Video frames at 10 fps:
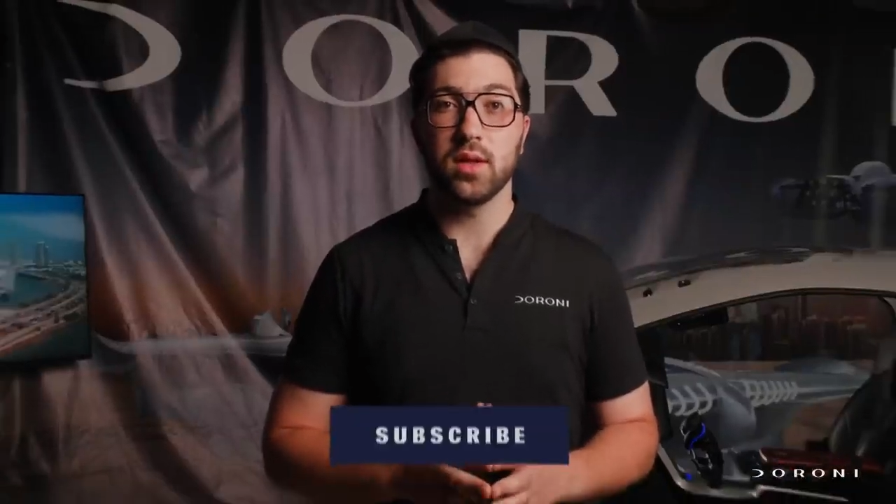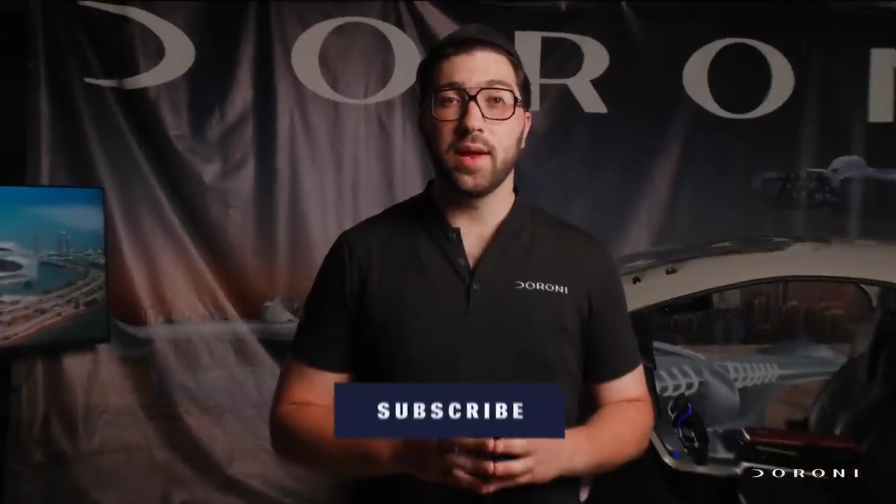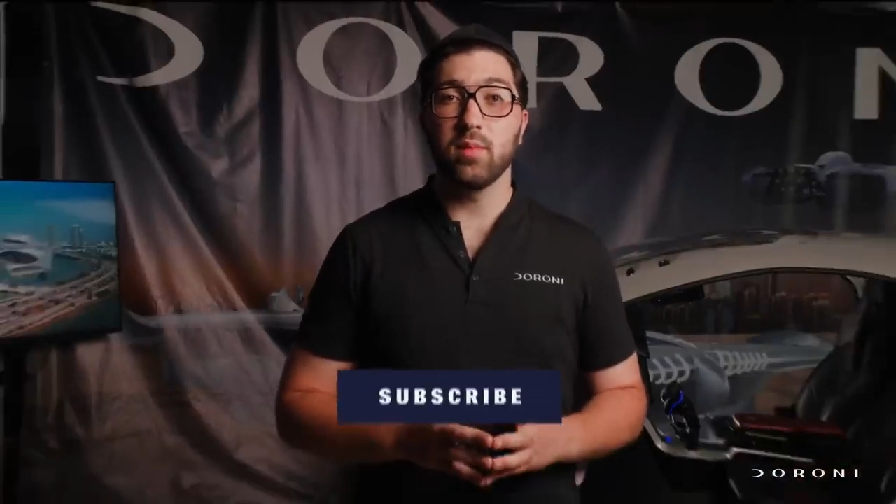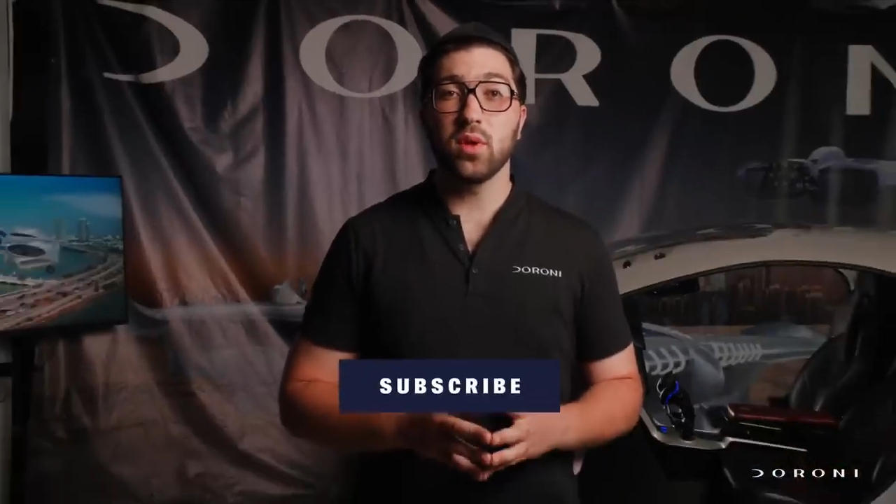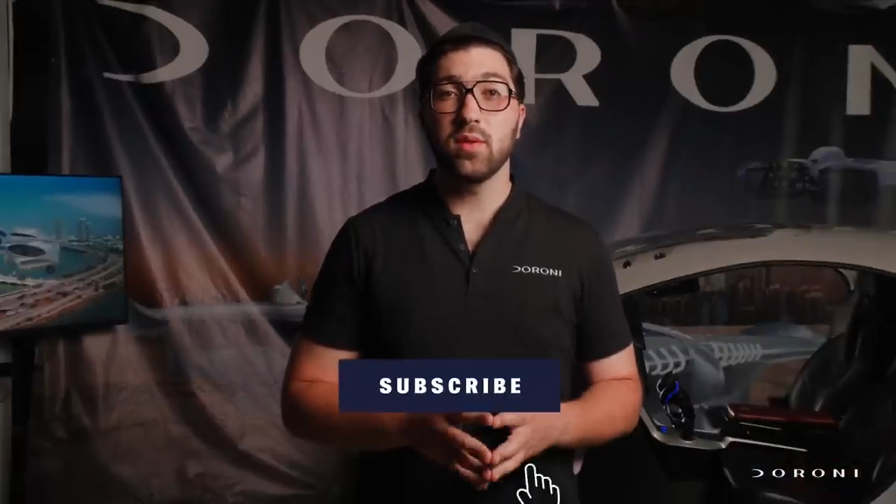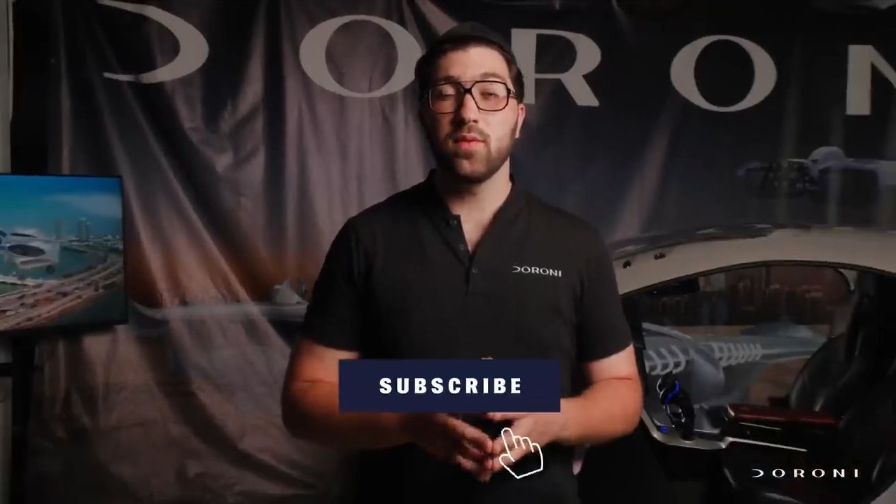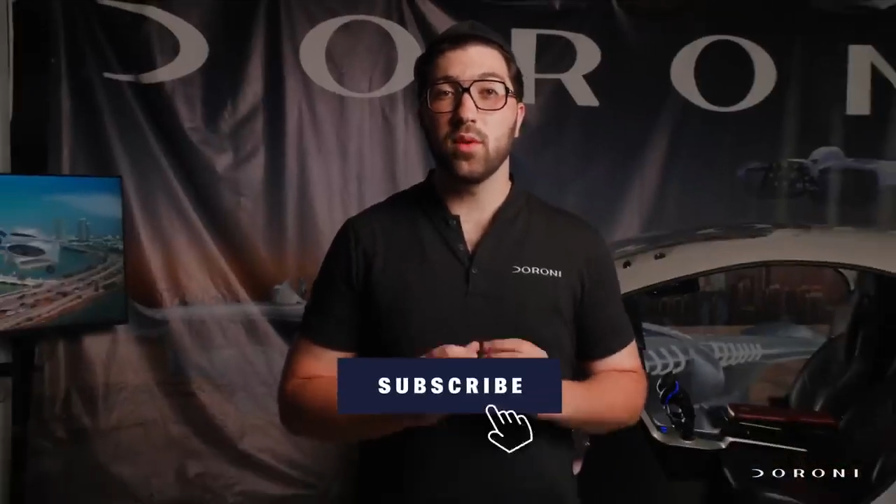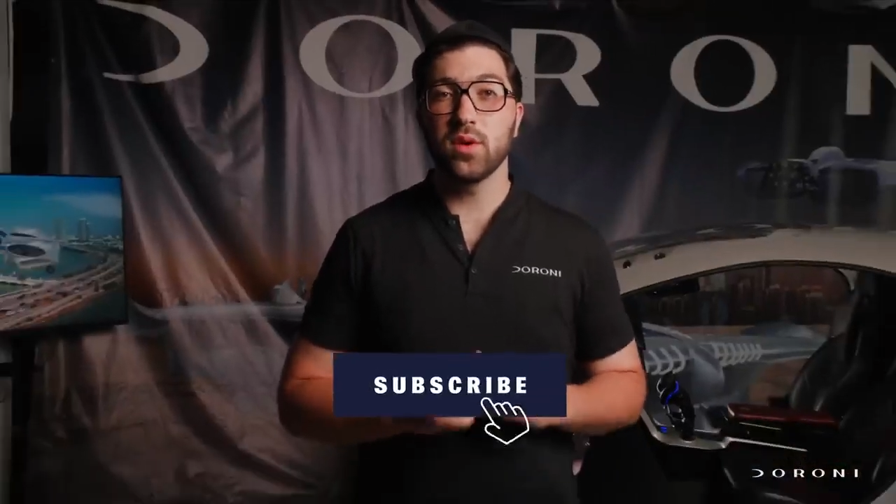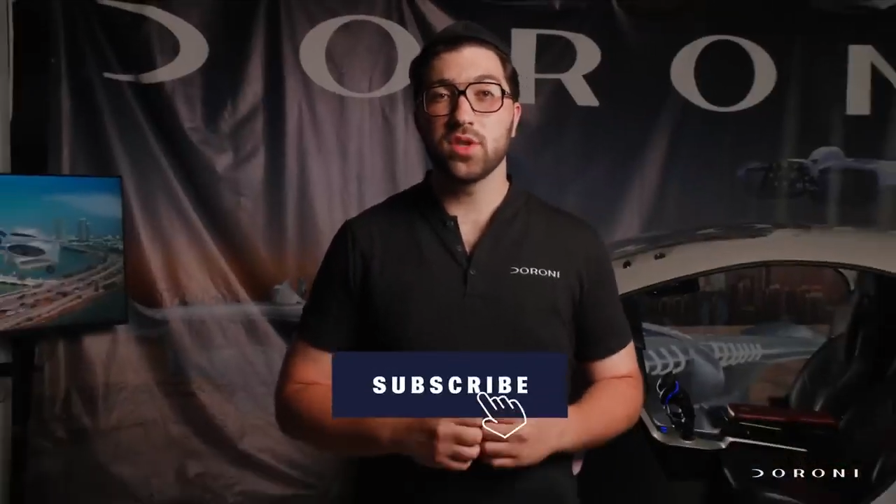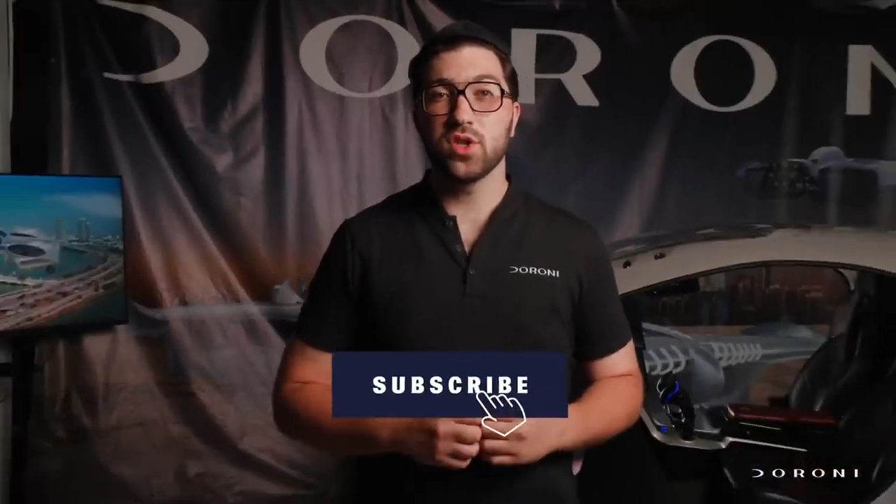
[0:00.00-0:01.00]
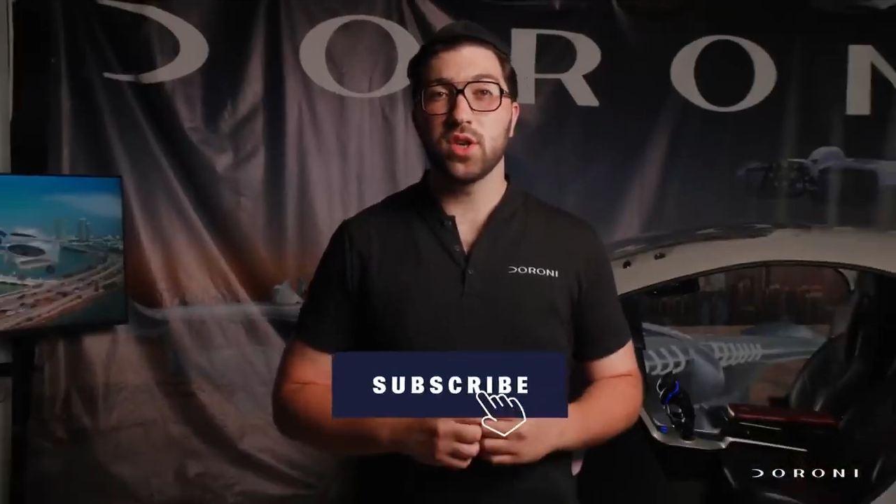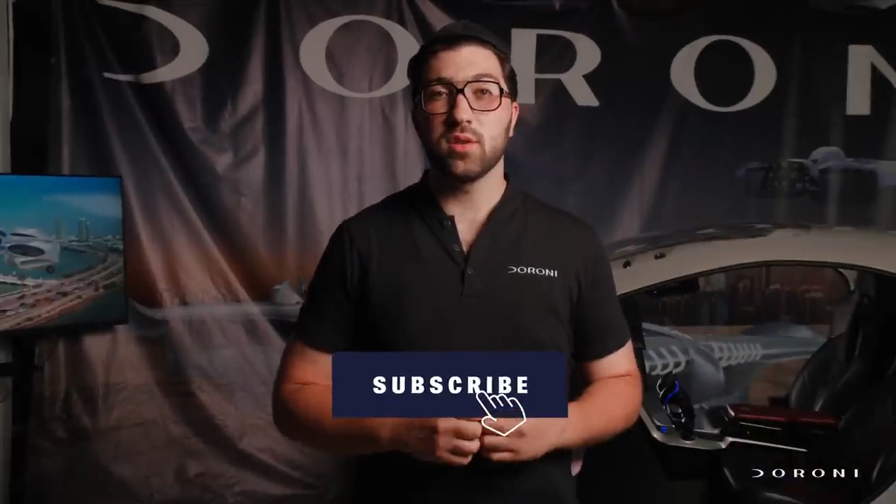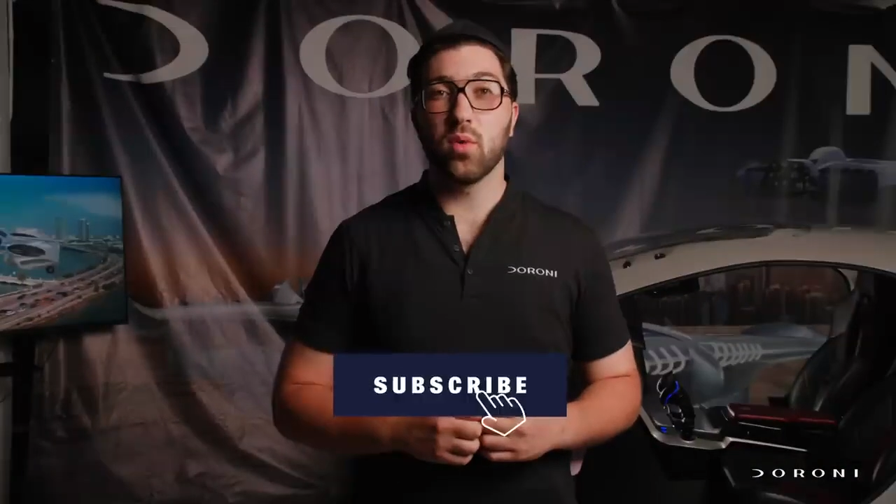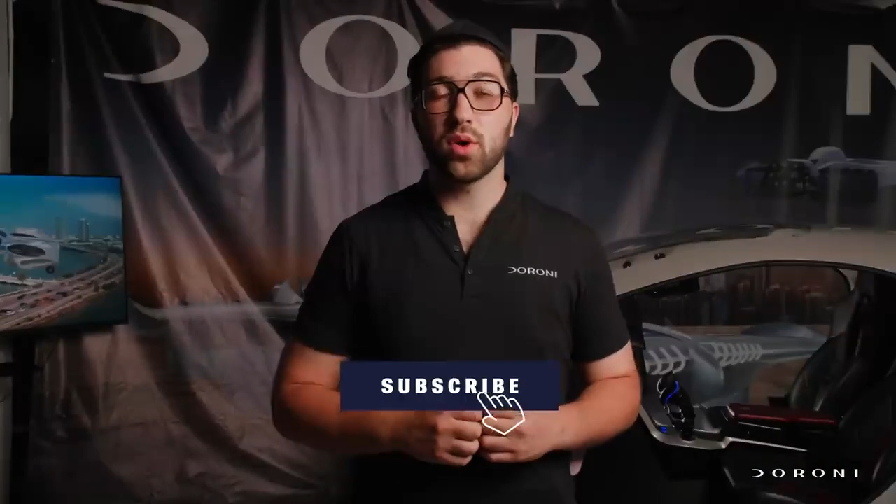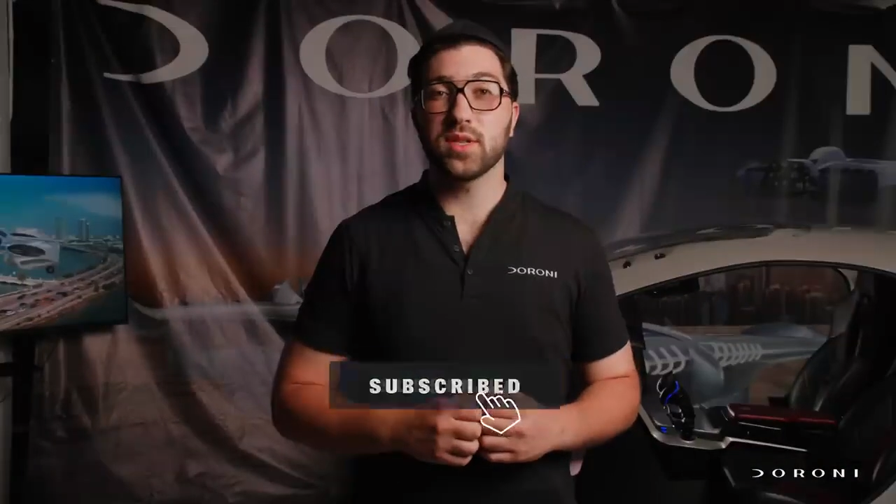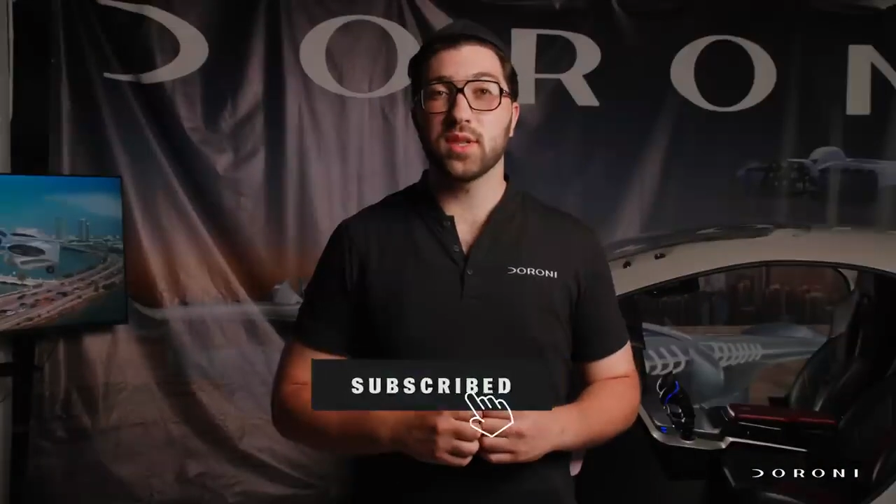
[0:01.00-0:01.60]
And I'm looking forward to share more